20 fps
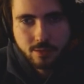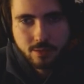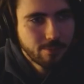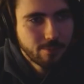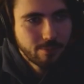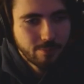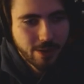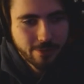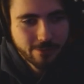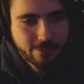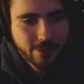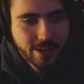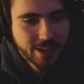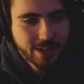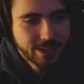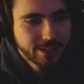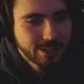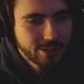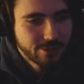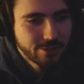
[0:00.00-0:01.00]
My
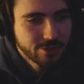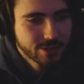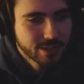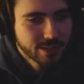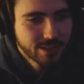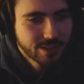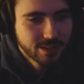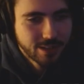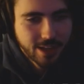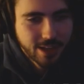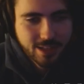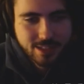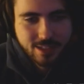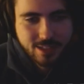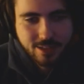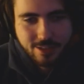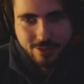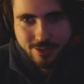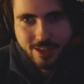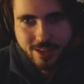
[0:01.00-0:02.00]
friend Yusin likes to
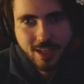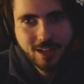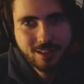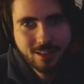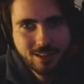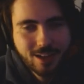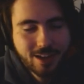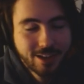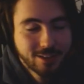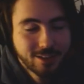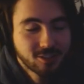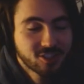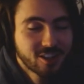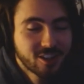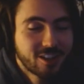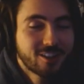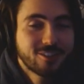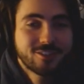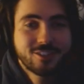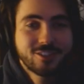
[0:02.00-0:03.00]
do that a lot.
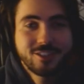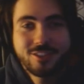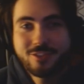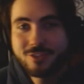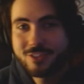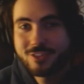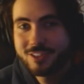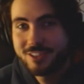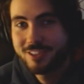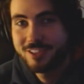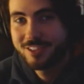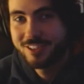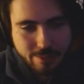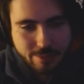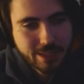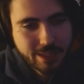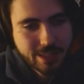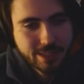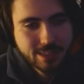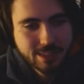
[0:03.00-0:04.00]
Shout out to Yusin. I
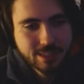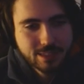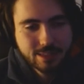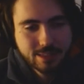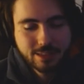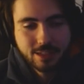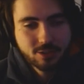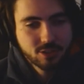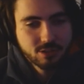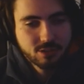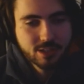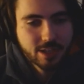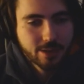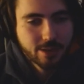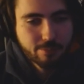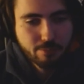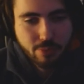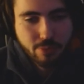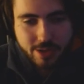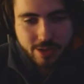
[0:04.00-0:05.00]
mean, that's just like a
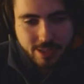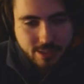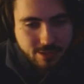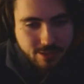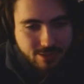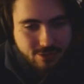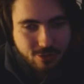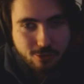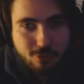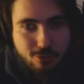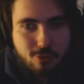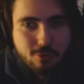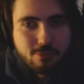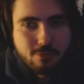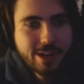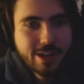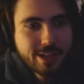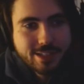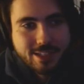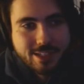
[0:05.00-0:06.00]
pretty cool
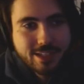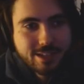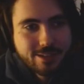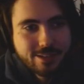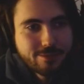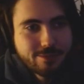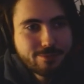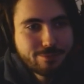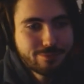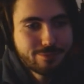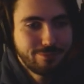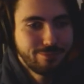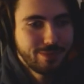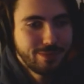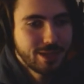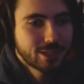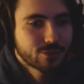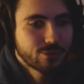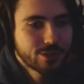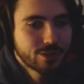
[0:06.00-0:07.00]
way to
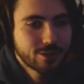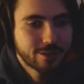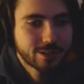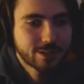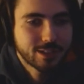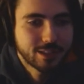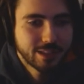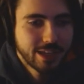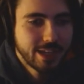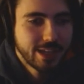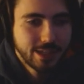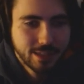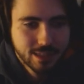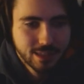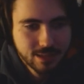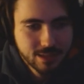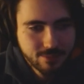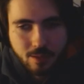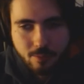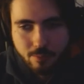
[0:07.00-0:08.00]
mess with your
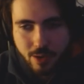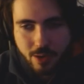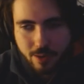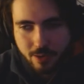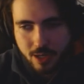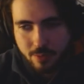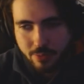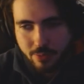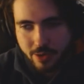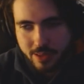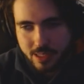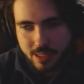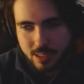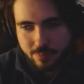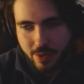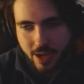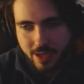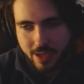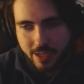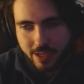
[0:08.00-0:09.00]
delays. But I'm going to bring this
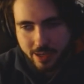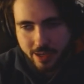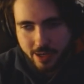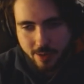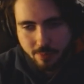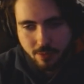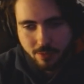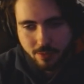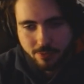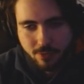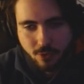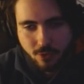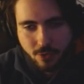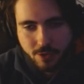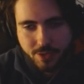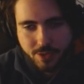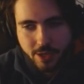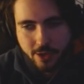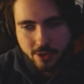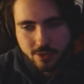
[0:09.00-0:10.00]
back here before
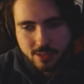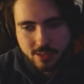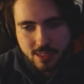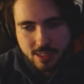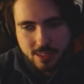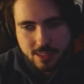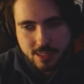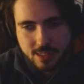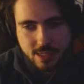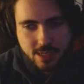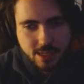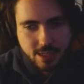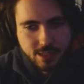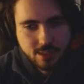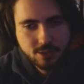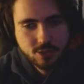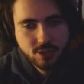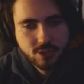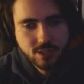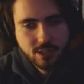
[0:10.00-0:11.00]
the OTT
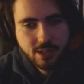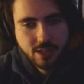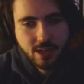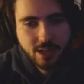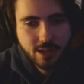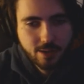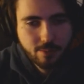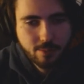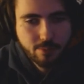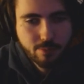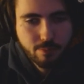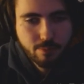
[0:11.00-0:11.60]
just to kind of